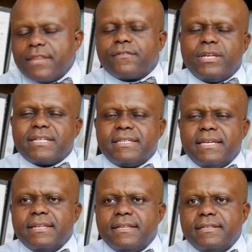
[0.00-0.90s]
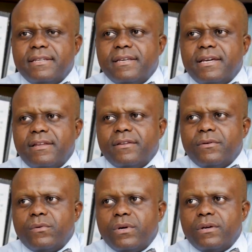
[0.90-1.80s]
I think for next year
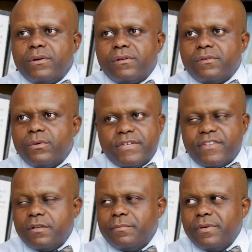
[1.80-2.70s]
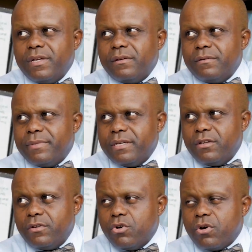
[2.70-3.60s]
it will definitely
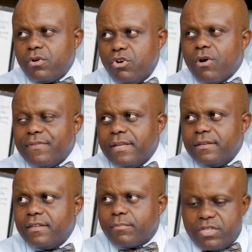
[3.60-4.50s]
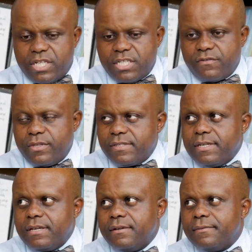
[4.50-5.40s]
be lower than the projection for this
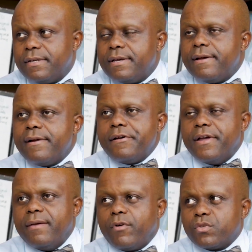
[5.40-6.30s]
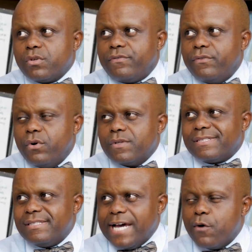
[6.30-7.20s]
year, because of those
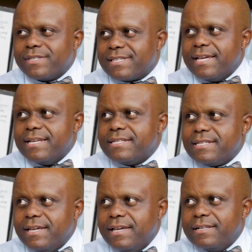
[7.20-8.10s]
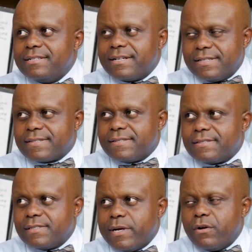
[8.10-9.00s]
downside risks,
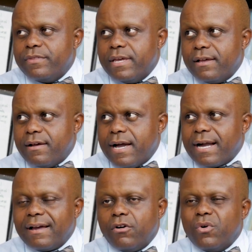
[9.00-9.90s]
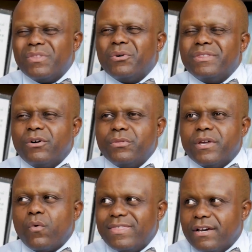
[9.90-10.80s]
especially on the
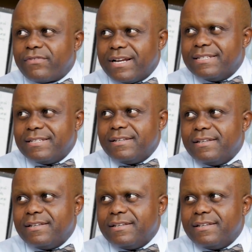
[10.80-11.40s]
weather front.